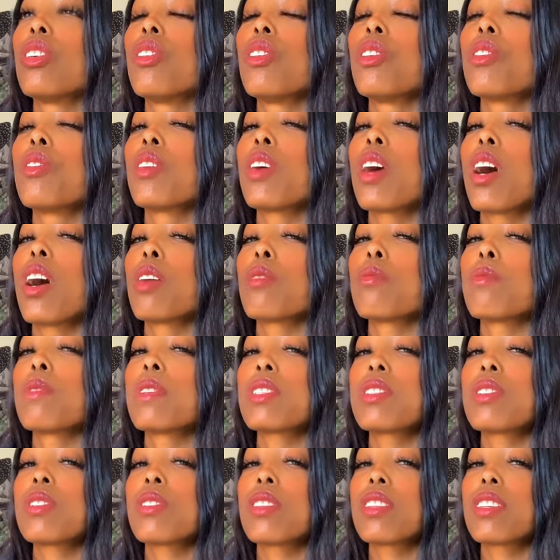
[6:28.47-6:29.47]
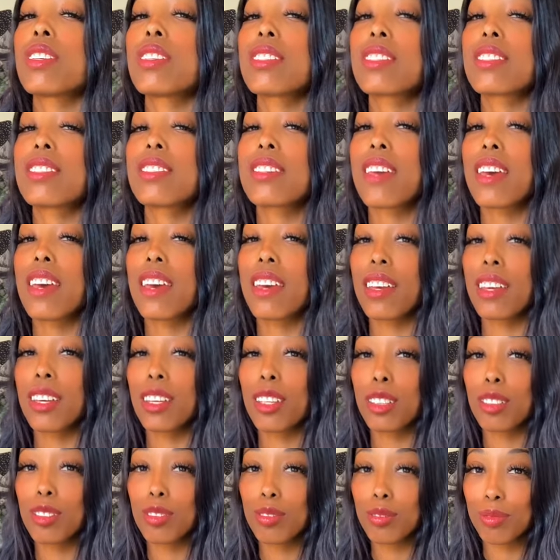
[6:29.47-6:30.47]
who have gotten me to this
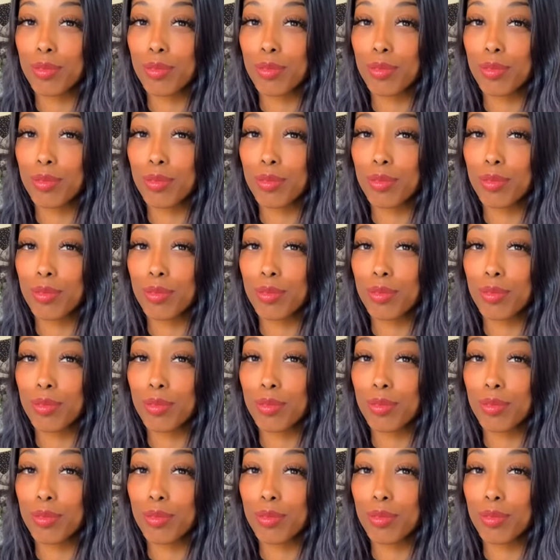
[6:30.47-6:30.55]
day.